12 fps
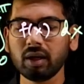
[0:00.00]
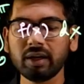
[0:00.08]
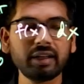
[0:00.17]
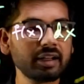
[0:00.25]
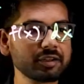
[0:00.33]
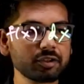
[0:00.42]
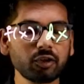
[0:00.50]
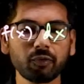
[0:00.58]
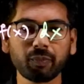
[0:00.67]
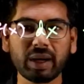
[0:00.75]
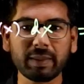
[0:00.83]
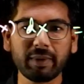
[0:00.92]
Integration
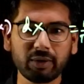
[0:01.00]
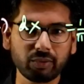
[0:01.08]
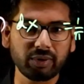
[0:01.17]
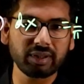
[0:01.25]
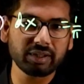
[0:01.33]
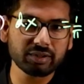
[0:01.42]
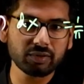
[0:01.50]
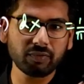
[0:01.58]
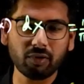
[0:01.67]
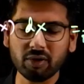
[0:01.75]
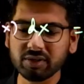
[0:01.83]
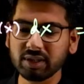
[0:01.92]
of pi by 2, integration of
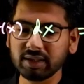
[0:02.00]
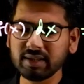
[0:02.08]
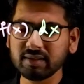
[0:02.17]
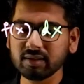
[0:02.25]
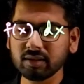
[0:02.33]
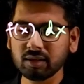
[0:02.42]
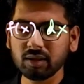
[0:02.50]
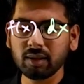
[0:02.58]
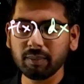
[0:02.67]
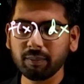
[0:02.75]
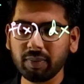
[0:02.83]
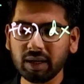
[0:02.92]
constant is
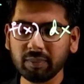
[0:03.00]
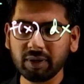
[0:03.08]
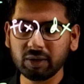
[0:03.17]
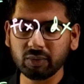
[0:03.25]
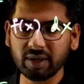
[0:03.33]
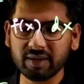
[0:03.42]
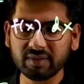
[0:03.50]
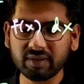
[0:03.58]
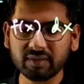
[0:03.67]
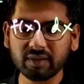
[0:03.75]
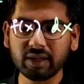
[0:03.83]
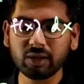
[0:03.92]
pi by 2 as it
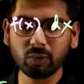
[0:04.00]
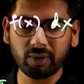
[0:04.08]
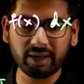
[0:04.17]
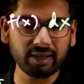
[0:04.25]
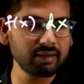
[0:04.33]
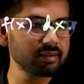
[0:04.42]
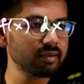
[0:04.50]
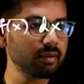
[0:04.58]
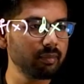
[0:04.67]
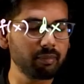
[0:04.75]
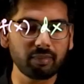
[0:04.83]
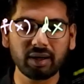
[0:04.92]
is into x
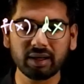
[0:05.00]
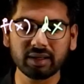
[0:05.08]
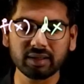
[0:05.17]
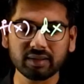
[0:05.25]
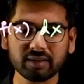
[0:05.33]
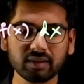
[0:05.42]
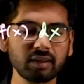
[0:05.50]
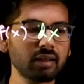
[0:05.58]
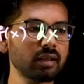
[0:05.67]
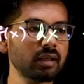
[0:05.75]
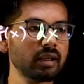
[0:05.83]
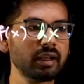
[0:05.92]
minus
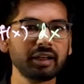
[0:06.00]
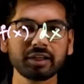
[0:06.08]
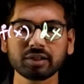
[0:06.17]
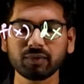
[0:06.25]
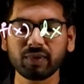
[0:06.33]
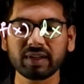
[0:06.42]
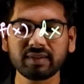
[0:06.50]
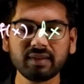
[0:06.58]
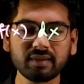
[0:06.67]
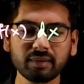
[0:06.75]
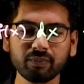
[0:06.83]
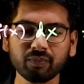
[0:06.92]
integration of x
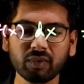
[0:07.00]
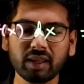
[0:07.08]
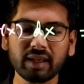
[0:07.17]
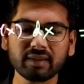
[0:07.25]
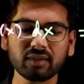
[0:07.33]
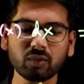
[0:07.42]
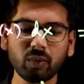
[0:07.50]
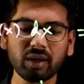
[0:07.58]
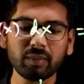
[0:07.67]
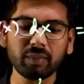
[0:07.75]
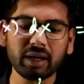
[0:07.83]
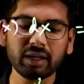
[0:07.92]
is x
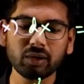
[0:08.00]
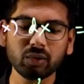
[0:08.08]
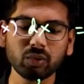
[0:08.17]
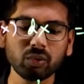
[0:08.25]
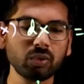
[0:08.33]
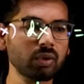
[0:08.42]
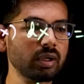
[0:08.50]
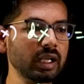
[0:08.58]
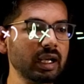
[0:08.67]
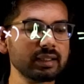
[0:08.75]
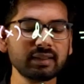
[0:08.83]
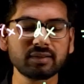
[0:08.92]
square by 2
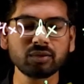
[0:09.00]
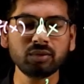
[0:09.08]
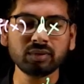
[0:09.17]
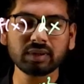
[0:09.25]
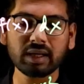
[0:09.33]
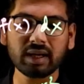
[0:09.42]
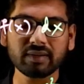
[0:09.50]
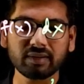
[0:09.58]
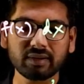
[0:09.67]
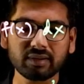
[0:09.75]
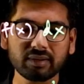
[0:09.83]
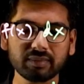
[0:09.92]
and this 2 as it
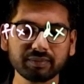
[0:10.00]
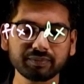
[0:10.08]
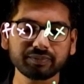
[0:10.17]
is.